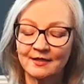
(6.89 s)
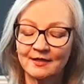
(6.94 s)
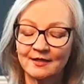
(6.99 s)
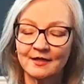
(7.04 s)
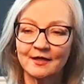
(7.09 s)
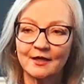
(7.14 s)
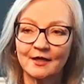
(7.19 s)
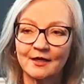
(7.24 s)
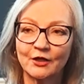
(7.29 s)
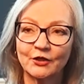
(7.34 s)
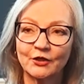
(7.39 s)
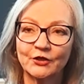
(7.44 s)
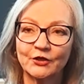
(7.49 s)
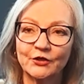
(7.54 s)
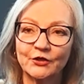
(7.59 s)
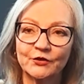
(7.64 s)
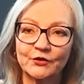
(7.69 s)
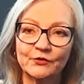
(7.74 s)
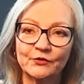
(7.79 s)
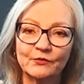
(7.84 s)

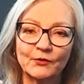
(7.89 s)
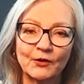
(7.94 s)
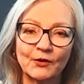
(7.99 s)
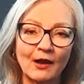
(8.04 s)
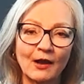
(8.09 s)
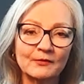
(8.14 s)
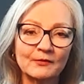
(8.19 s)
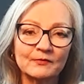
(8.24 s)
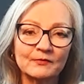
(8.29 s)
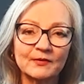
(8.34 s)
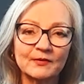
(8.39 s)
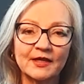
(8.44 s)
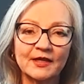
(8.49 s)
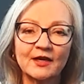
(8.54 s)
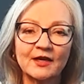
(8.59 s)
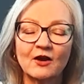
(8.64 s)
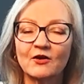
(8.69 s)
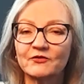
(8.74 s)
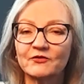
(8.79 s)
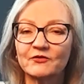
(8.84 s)
you probably are
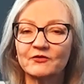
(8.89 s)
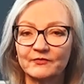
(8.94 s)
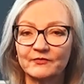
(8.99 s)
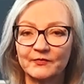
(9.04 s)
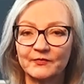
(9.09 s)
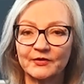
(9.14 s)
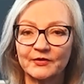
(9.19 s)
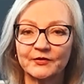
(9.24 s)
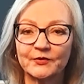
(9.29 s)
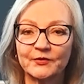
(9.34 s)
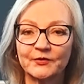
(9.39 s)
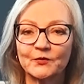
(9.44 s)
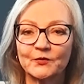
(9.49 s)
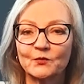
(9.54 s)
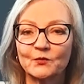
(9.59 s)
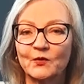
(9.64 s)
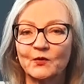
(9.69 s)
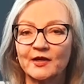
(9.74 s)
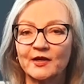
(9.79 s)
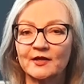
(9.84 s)
familiar
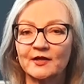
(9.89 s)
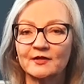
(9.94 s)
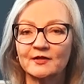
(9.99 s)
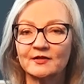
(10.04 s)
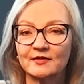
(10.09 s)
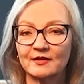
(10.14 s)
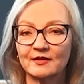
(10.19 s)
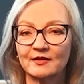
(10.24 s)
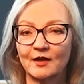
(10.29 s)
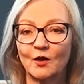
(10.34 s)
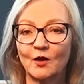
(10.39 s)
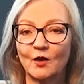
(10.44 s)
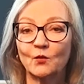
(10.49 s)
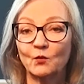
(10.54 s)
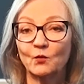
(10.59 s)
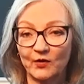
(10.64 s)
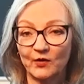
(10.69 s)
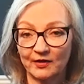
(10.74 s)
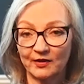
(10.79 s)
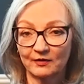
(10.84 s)
with a
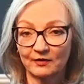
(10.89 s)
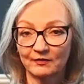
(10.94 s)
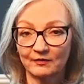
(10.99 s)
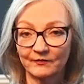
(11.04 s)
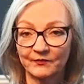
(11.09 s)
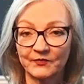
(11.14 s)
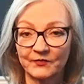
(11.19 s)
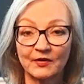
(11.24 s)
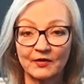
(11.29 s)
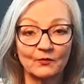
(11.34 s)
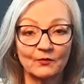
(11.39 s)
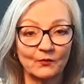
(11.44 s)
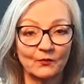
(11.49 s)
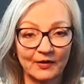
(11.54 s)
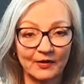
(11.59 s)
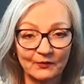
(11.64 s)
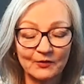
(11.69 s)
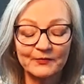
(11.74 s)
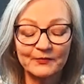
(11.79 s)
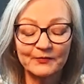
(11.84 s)
will, and we will
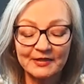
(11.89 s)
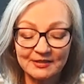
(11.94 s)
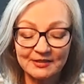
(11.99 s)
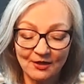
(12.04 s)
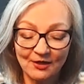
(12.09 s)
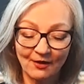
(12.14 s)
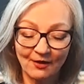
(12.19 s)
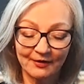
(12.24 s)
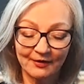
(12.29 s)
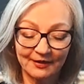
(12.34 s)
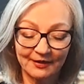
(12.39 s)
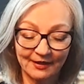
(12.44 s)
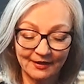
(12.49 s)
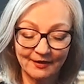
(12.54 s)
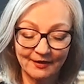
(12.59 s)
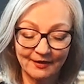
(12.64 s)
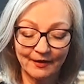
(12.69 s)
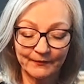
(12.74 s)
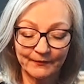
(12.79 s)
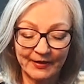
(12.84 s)
be talking
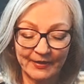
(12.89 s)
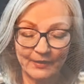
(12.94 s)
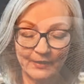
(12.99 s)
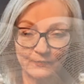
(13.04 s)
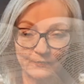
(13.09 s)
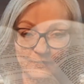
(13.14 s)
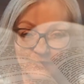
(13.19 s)
about a